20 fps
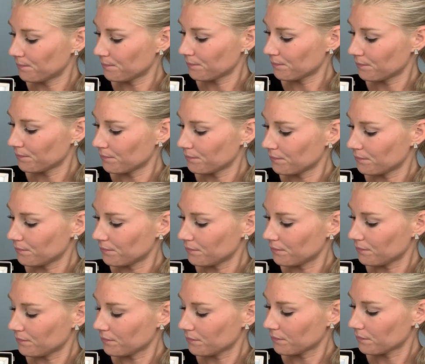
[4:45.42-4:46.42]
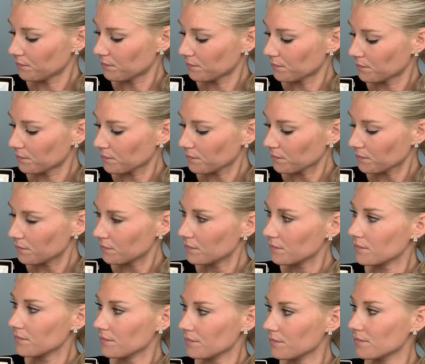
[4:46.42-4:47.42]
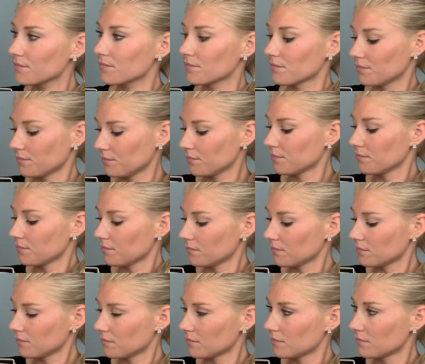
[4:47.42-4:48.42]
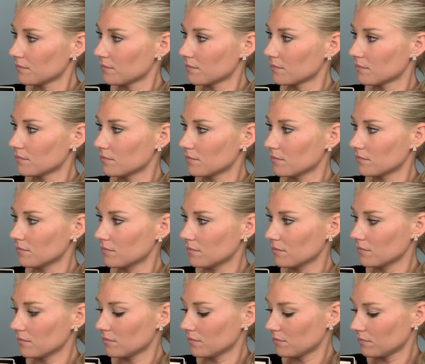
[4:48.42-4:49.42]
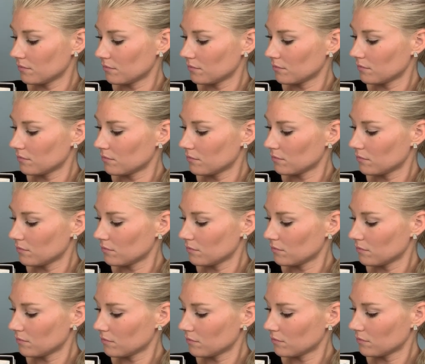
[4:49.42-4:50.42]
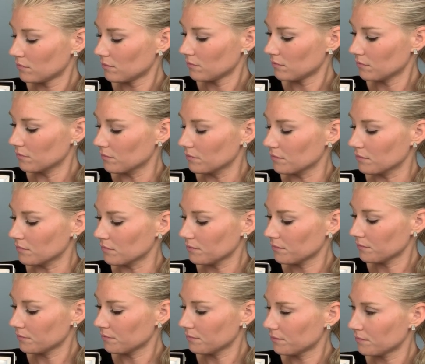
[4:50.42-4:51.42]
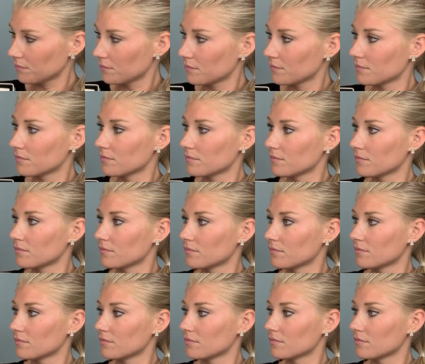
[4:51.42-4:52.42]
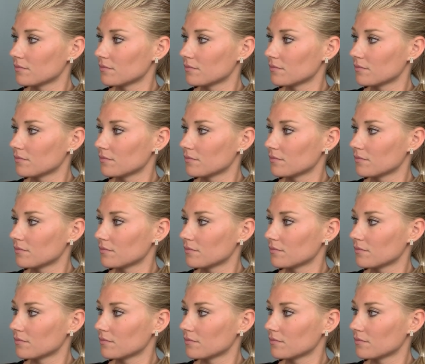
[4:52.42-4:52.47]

(not speaking)